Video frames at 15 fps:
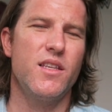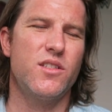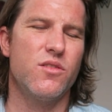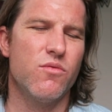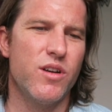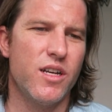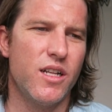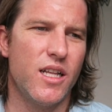This
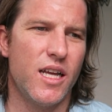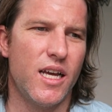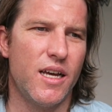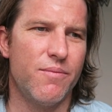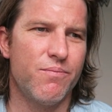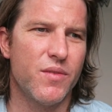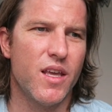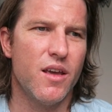is a
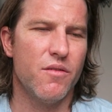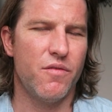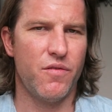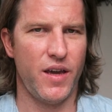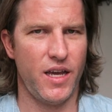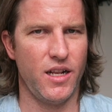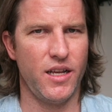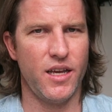real
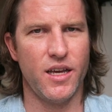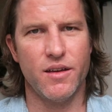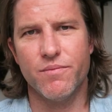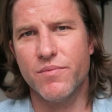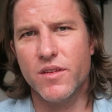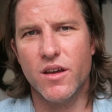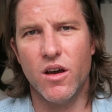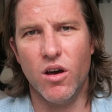
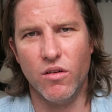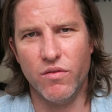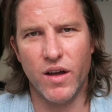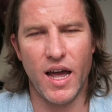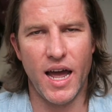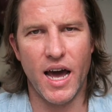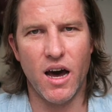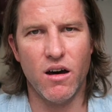failure
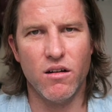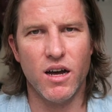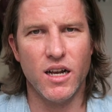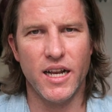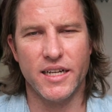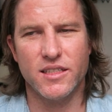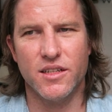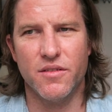of our
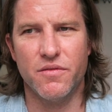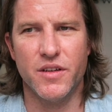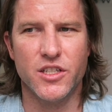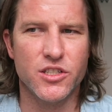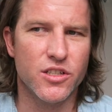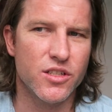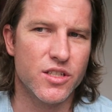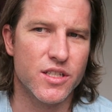elected
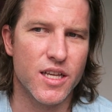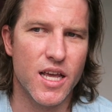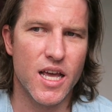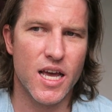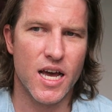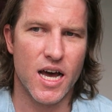officials.